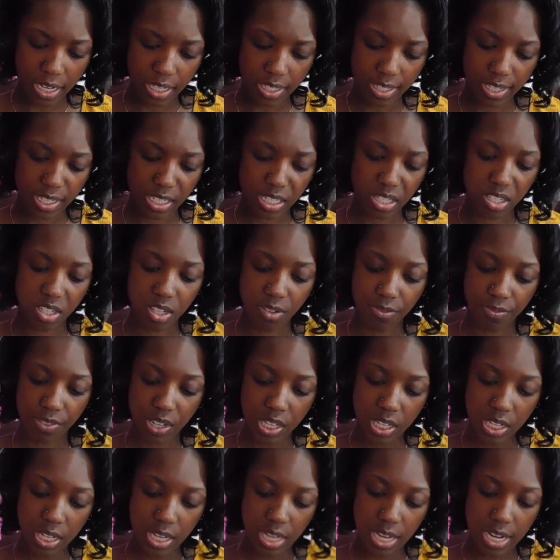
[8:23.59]
It says
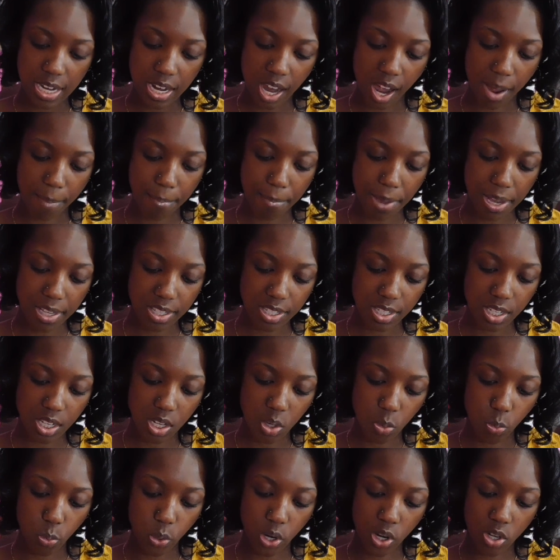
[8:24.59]
convenient and not
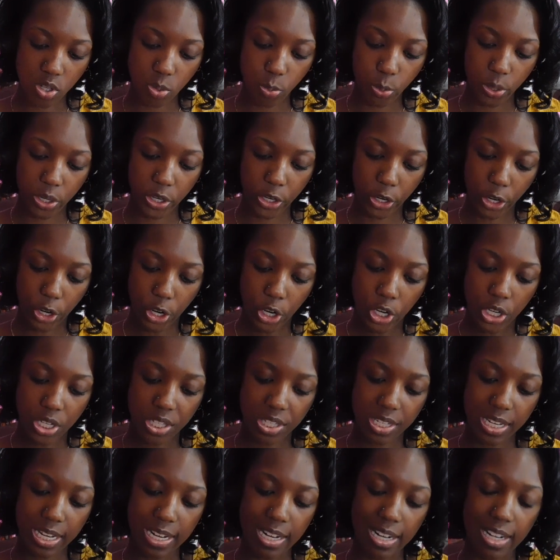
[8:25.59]
messy, works where it
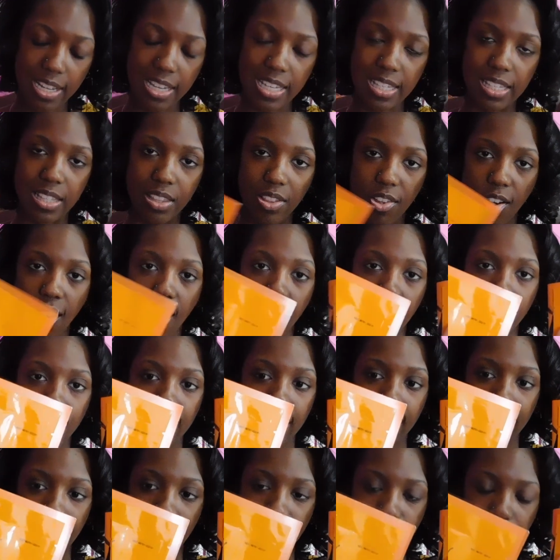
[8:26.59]
hurts, and it is long
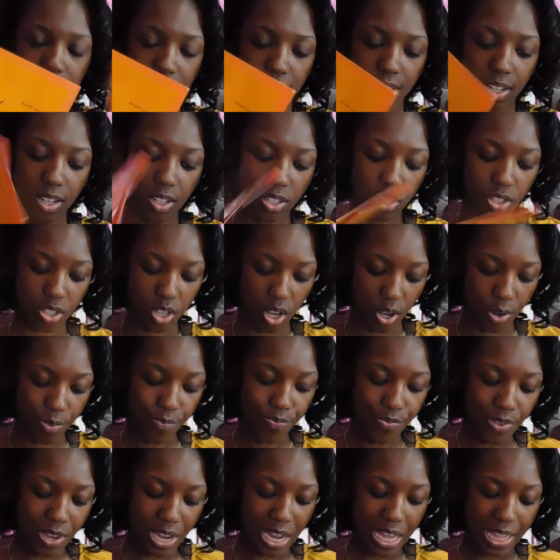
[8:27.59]
lasting. So
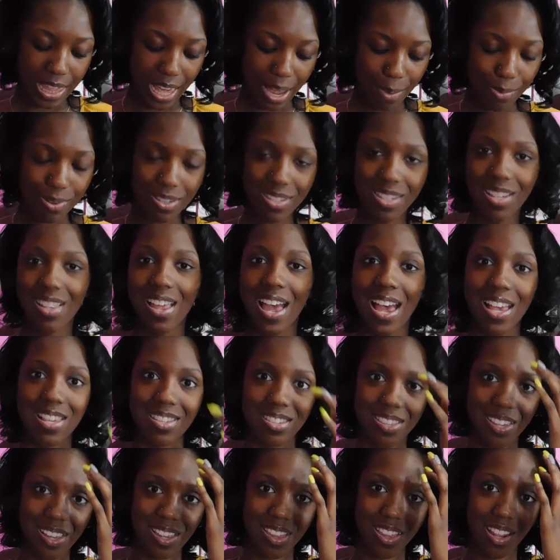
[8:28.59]
that was the
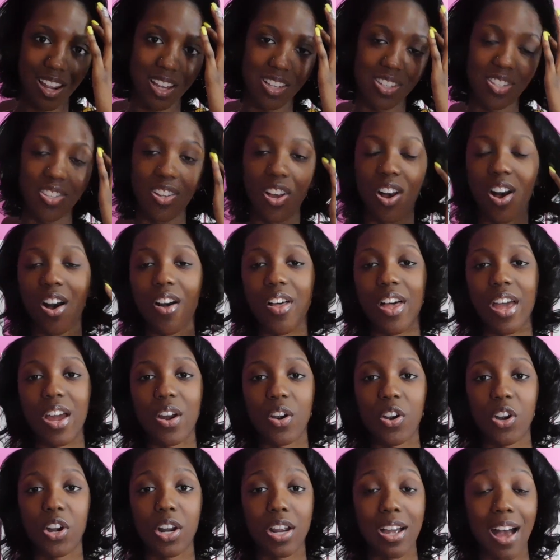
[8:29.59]
last thing that I saw
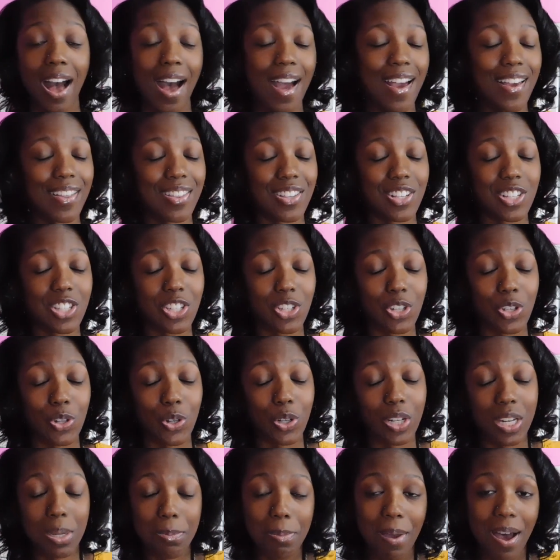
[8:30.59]
or got in this
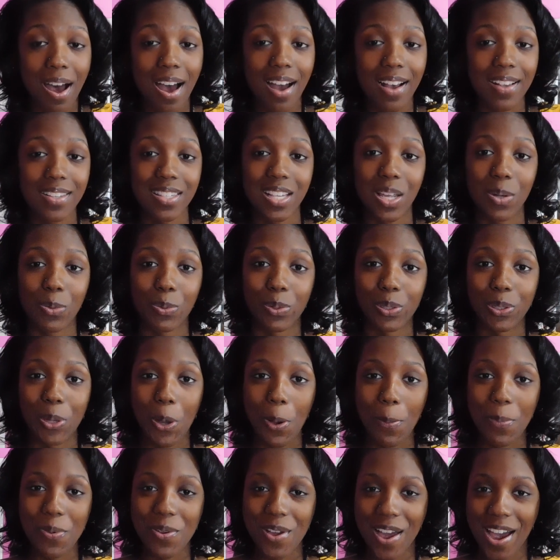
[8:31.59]
goodie box. I really
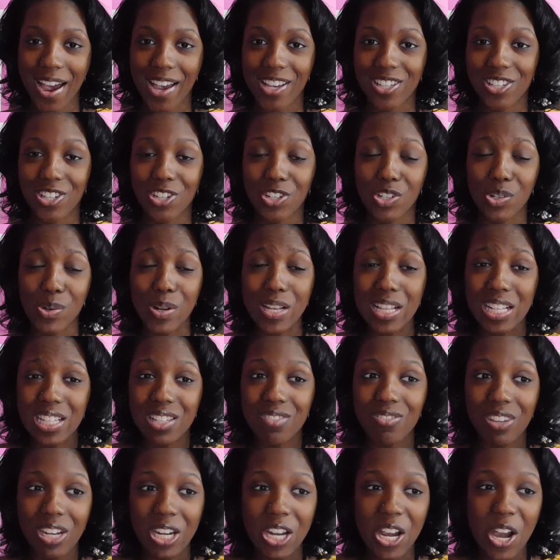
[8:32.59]
hope you guys enjoyed
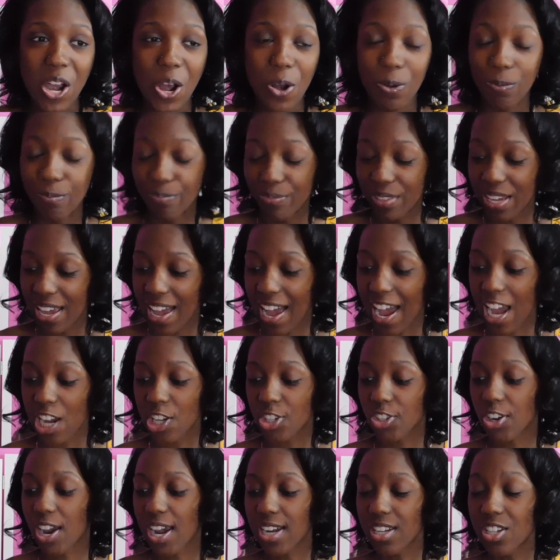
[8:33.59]
this video. I
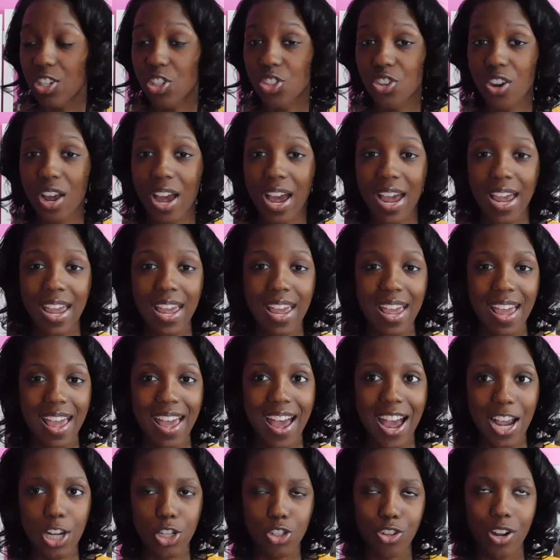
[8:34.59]
tried to
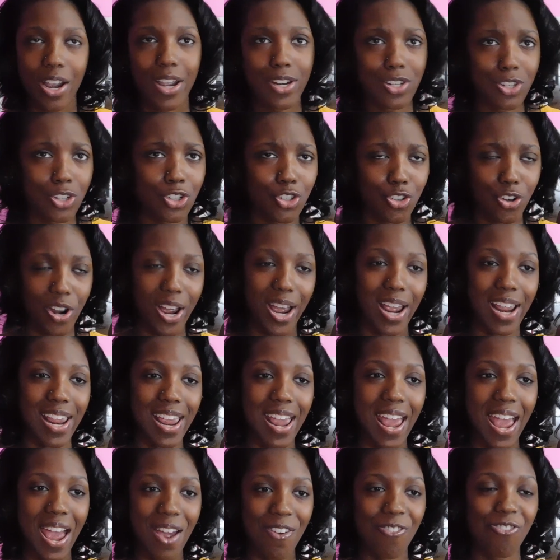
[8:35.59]

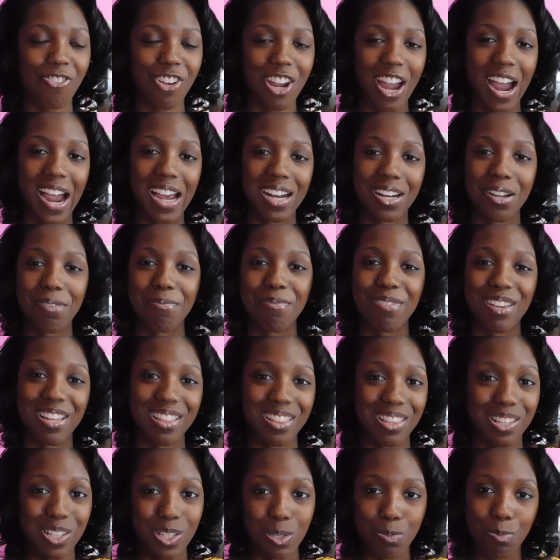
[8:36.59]
try every item
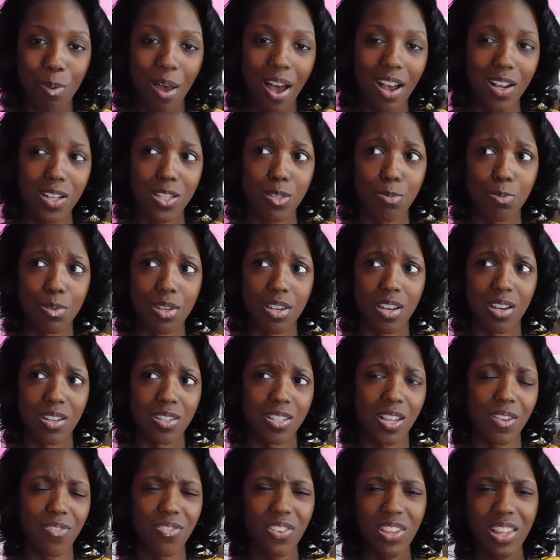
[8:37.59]
in this box
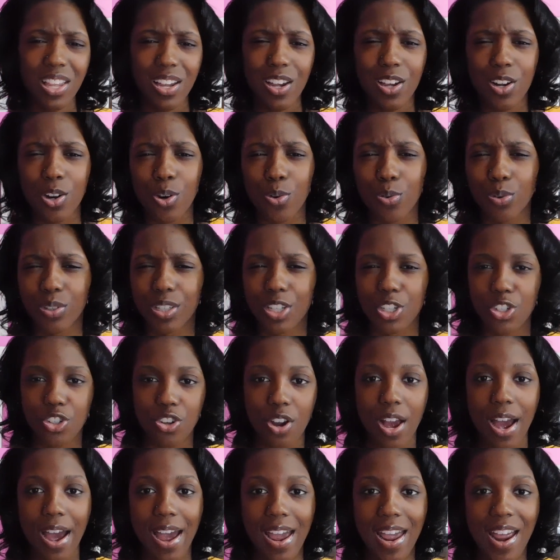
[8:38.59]
because I feel like I don't really
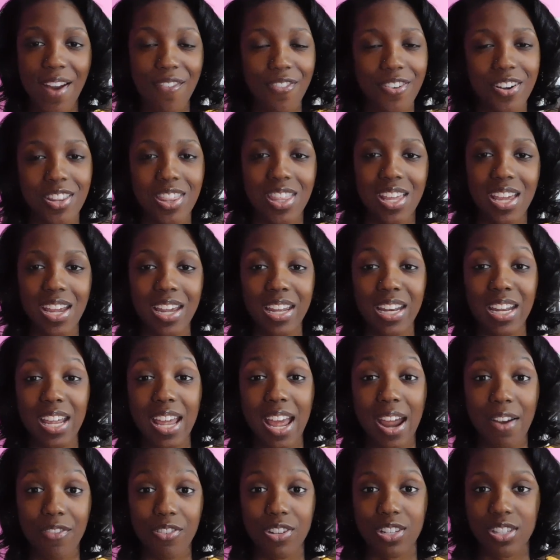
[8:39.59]
try everything in
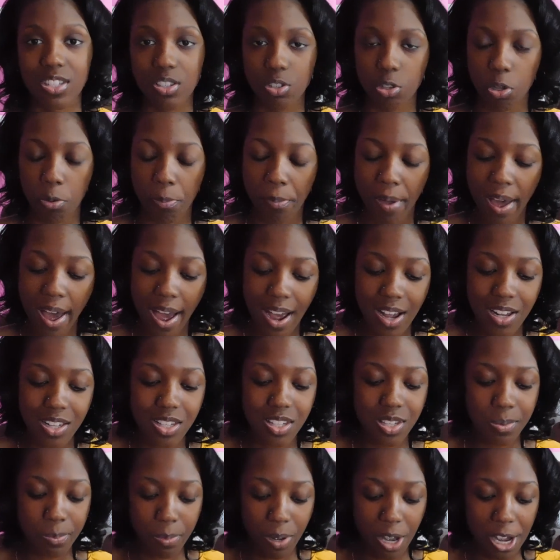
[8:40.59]
every single
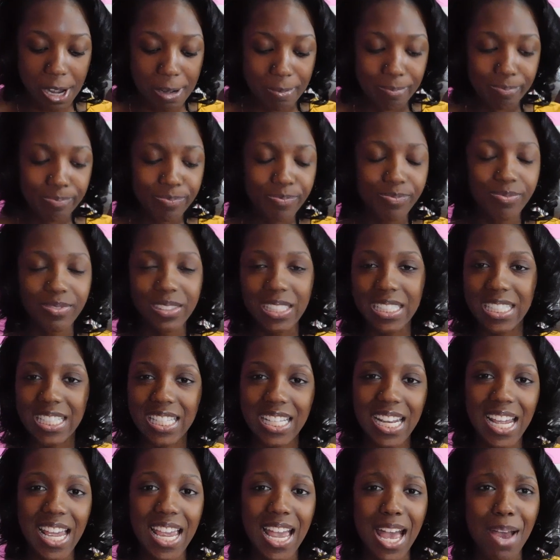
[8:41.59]
box, but
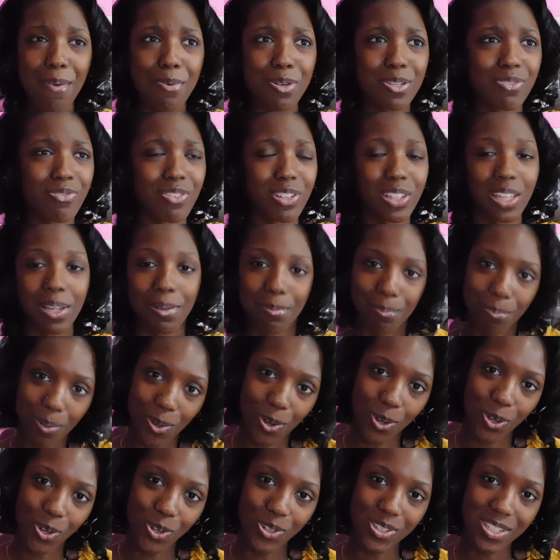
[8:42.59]
today I was feeling
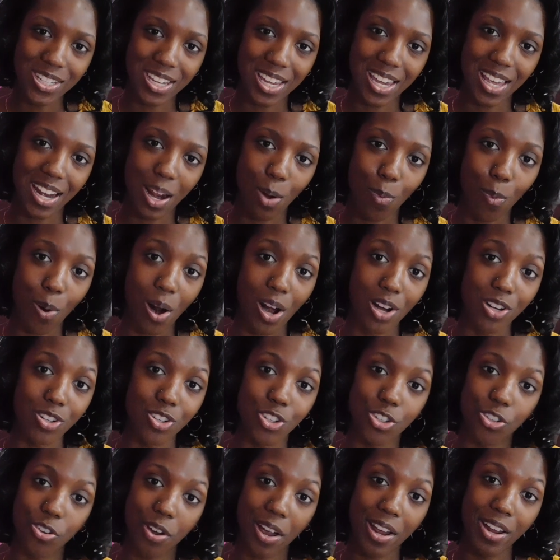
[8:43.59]
bold and I wanted
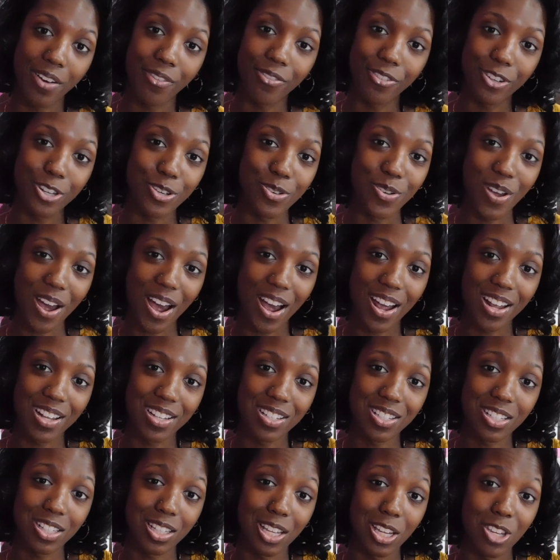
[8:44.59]
to try it for you
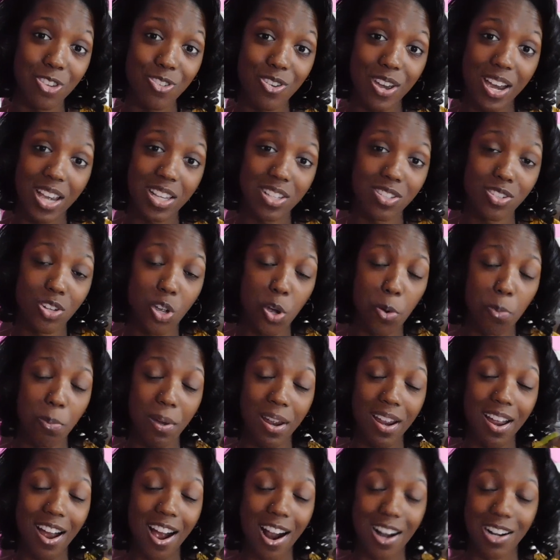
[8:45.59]
guys to let you guys know
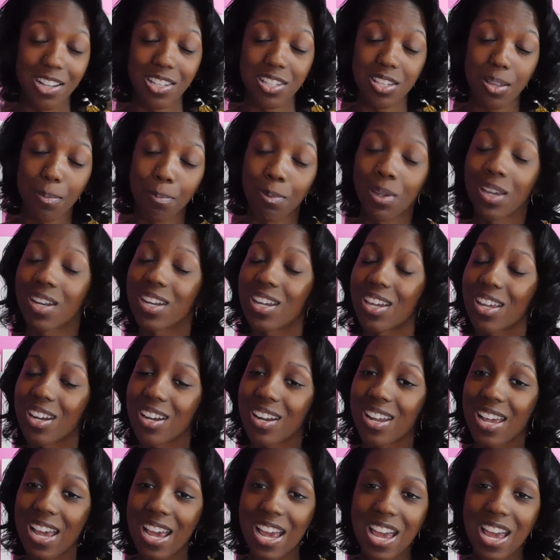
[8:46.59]
my honest opinion.